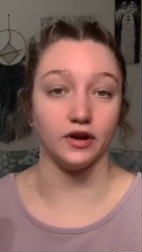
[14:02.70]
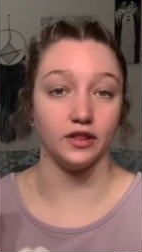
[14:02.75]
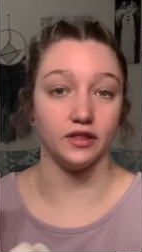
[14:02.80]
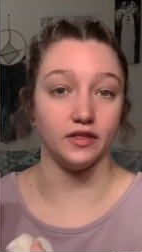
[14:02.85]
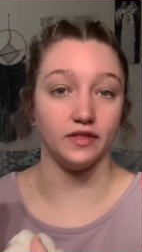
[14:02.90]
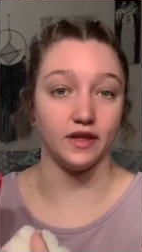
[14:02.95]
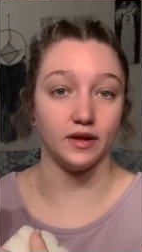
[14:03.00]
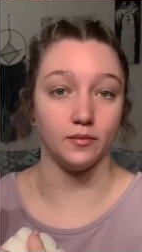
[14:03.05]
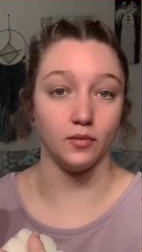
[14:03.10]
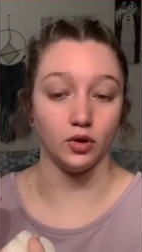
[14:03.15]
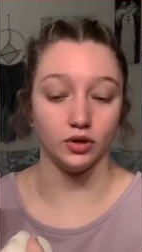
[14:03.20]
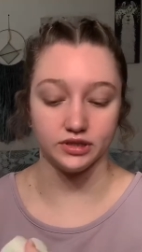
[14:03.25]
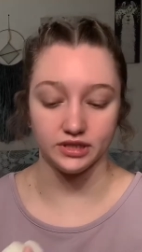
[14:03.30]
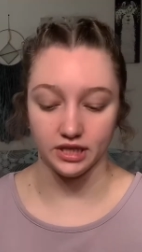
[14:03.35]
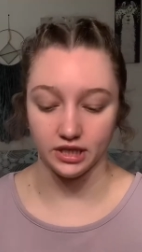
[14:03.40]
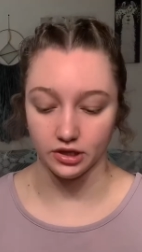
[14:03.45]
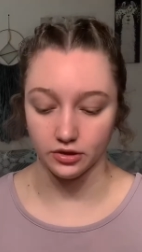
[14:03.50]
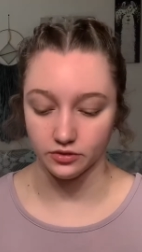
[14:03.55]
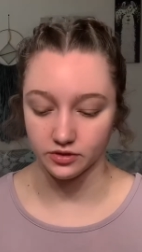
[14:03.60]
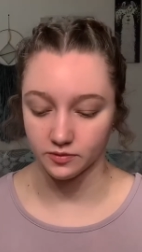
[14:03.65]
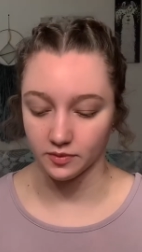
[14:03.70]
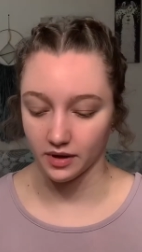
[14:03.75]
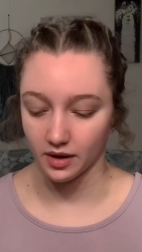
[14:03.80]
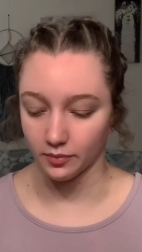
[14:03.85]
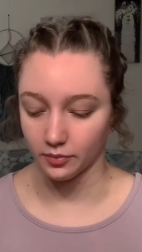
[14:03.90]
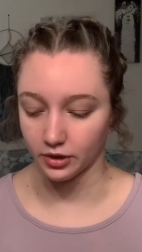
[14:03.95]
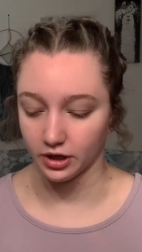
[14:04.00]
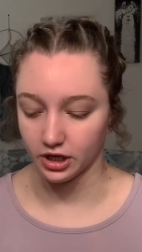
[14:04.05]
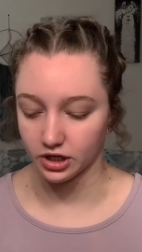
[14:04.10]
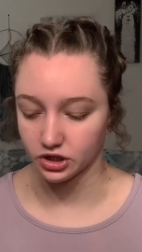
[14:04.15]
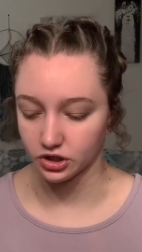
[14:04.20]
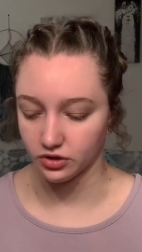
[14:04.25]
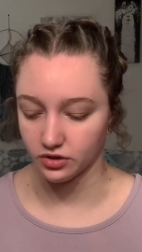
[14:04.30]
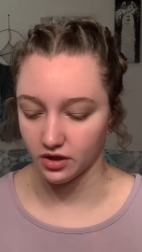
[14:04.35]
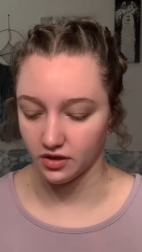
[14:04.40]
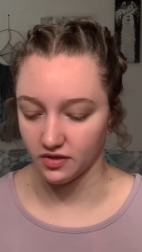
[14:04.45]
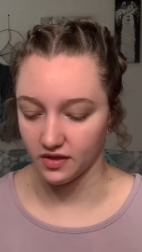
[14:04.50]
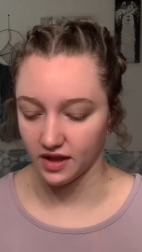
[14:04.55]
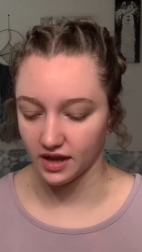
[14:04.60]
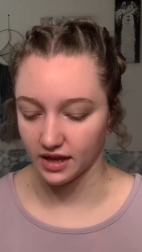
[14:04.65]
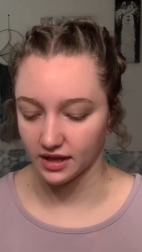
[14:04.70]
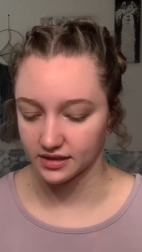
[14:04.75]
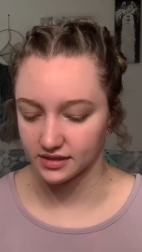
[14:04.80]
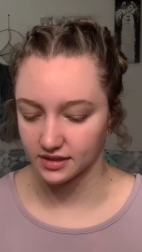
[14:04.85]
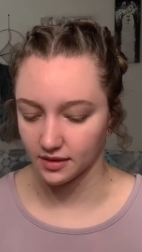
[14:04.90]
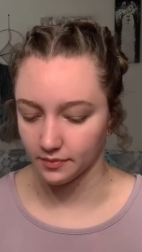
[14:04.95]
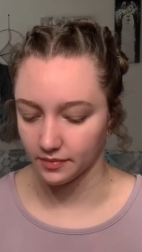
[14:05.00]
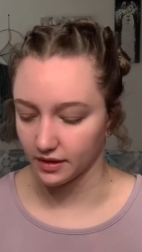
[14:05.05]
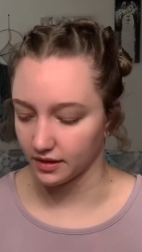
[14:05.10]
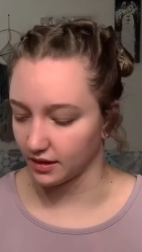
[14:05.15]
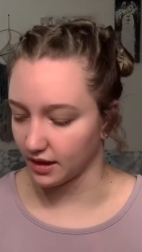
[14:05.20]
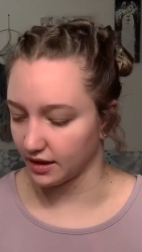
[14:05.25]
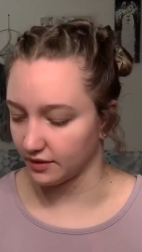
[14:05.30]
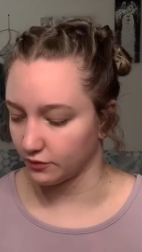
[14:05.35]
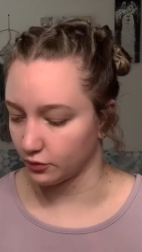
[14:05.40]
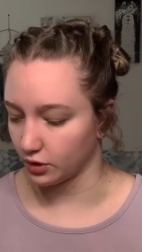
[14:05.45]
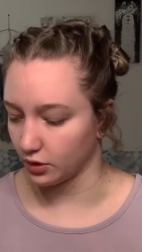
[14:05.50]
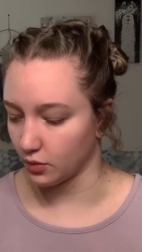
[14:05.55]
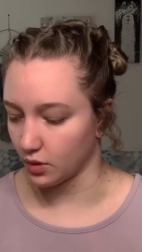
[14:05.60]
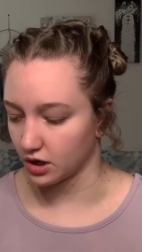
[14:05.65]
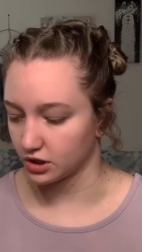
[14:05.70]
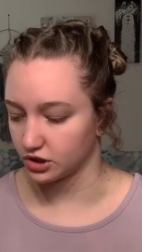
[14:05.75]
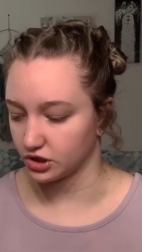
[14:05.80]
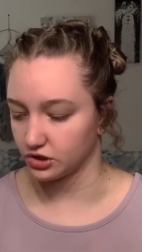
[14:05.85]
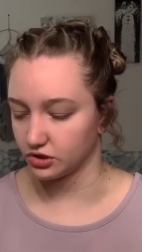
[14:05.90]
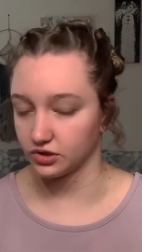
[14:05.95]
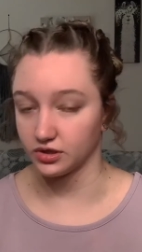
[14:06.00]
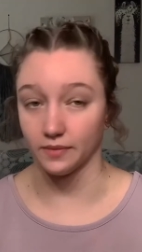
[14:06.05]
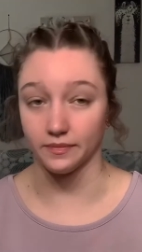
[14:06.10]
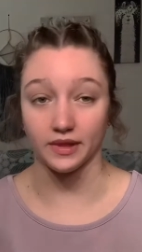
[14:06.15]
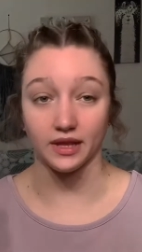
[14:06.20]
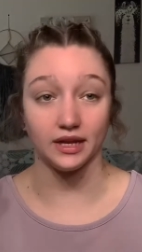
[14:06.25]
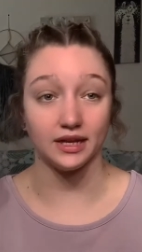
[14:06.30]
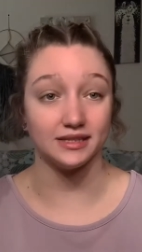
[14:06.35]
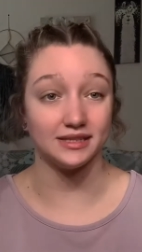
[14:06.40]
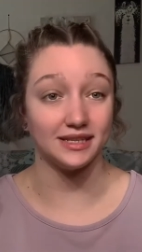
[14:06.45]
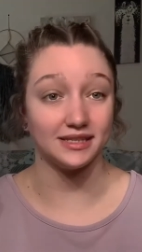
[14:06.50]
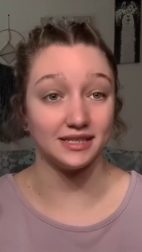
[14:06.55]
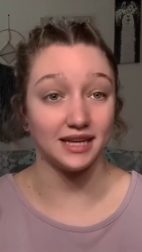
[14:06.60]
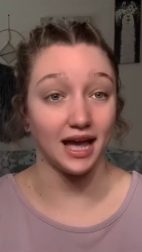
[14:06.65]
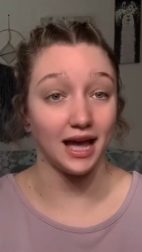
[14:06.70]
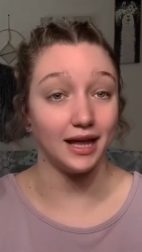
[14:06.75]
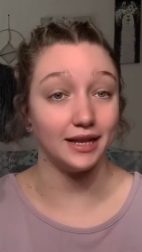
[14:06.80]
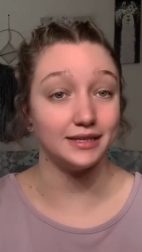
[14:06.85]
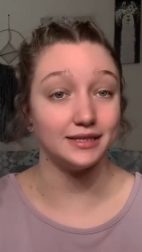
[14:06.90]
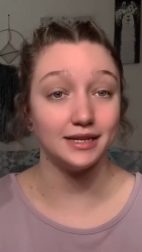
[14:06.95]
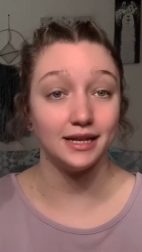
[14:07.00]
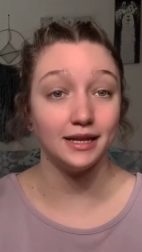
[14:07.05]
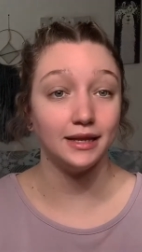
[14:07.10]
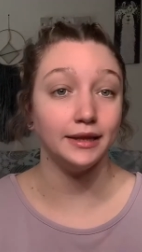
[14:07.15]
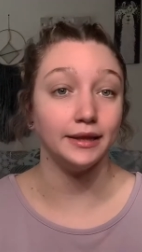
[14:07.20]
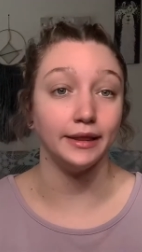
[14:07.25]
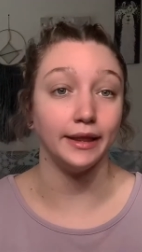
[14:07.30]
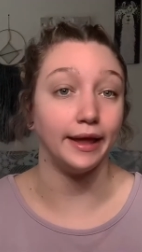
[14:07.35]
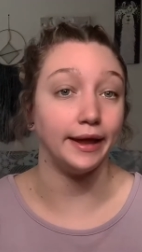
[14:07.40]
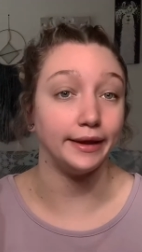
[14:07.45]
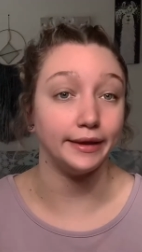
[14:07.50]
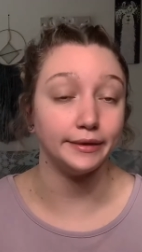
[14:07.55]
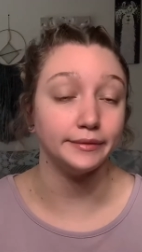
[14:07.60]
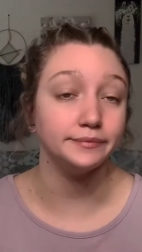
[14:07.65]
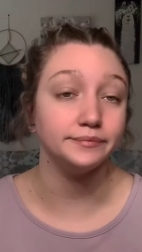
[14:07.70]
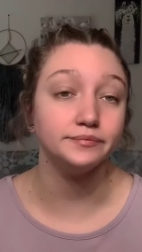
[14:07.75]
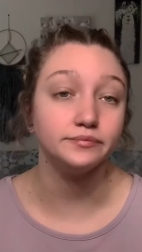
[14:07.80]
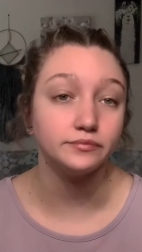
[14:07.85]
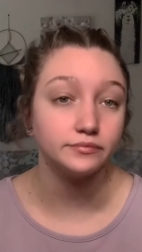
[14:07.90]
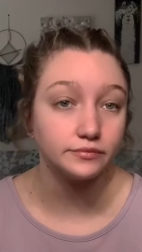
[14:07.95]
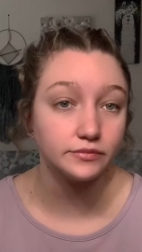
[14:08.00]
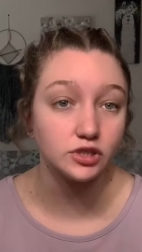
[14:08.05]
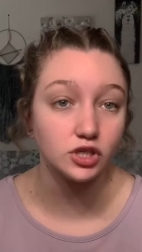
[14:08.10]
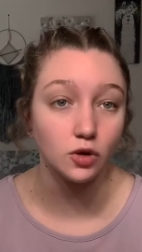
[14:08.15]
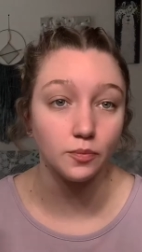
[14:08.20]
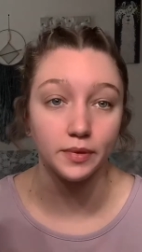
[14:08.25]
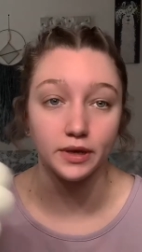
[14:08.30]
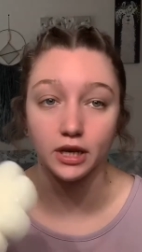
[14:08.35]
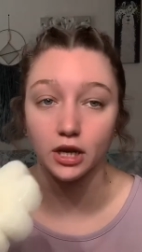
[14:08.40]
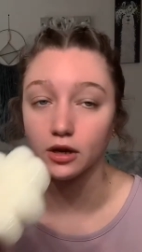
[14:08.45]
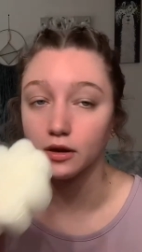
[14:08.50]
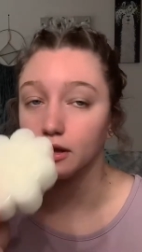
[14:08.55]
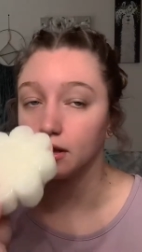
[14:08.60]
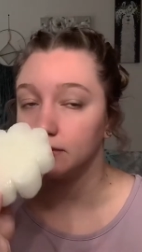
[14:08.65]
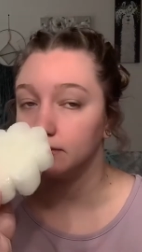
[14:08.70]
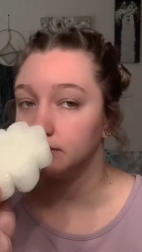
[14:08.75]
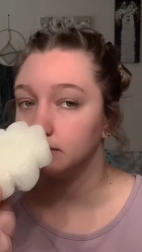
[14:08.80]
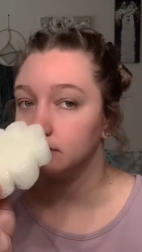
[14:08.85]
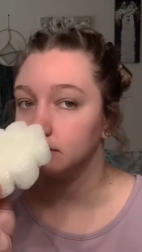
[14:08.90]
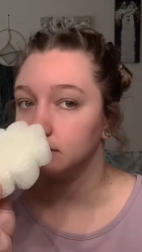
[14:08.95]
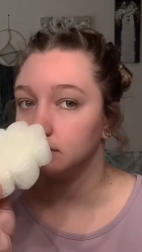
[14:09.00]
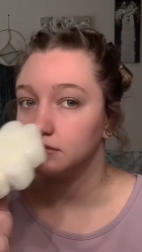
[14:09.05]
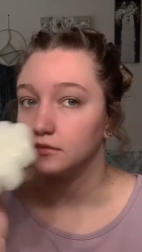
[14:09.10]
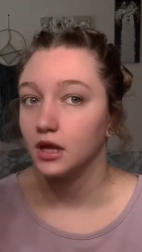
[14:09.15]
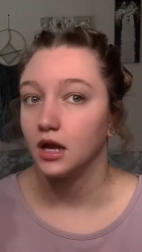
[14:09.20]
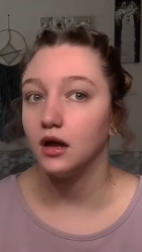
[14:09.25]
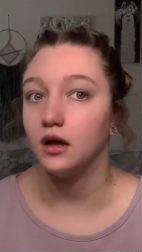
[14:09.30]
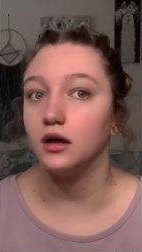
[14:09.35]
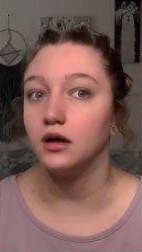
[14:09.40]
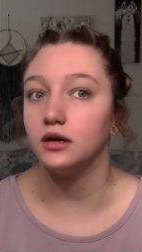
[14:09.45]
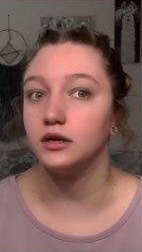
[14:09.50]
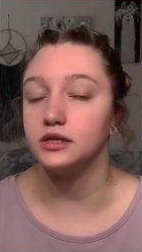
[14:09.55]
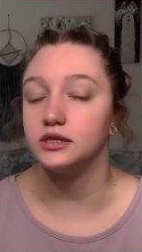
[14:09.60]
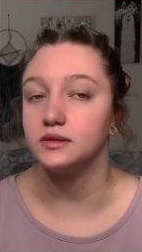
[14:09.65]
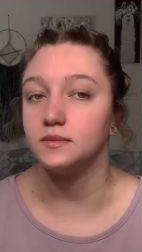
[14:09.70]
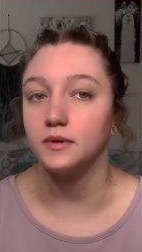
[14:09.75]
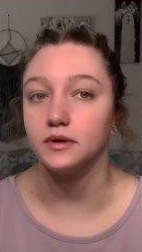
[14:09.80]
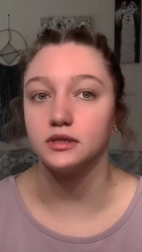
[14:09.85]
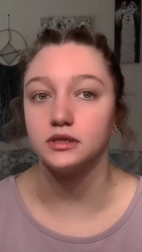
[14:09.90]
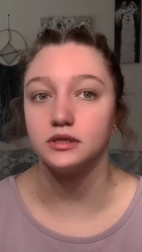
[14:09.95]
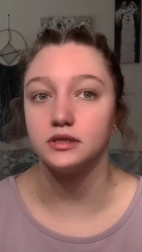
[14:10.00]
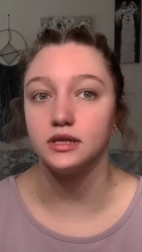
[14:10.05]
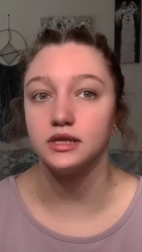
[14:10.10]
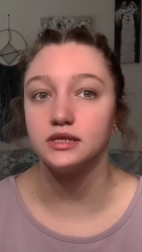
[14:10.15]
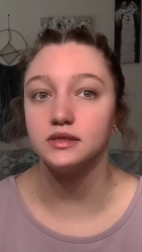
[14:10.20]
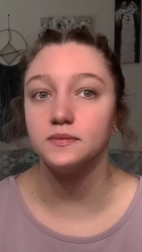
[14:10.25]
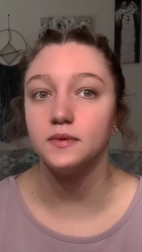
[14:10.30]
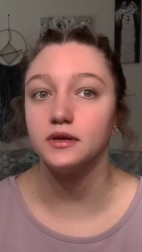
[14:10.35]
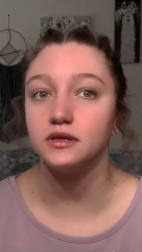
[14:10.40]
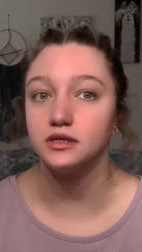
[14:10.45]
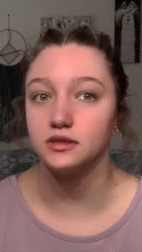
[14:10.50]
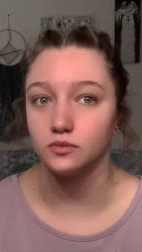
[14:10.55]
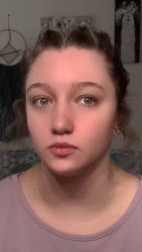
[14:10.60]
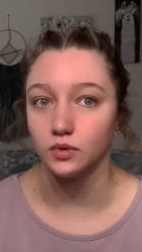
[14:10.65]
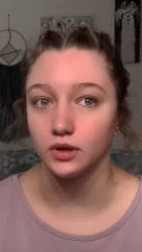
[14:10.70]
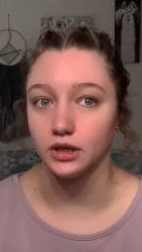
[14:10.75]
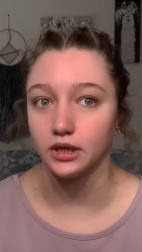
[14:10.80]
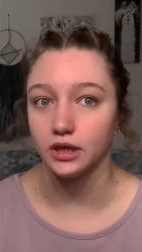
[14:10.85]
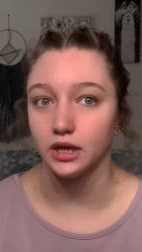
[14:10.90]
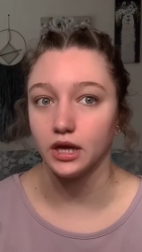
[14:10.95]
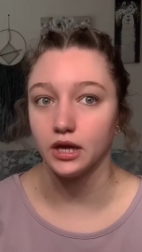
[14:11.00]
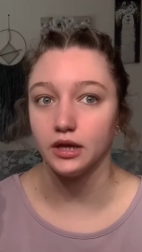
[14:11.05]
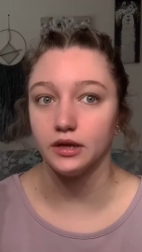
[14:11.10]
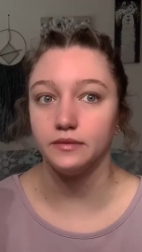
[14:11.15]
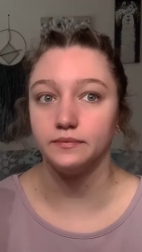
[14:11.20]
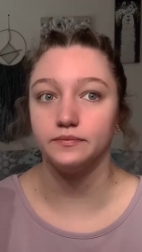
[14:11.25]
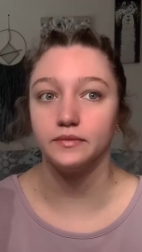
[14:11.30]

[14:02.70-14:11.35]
thing multi-use, but I'm pretty sure the thing is something like 40 washes or something, because it's got like soap in here. Oh, and this smells really good.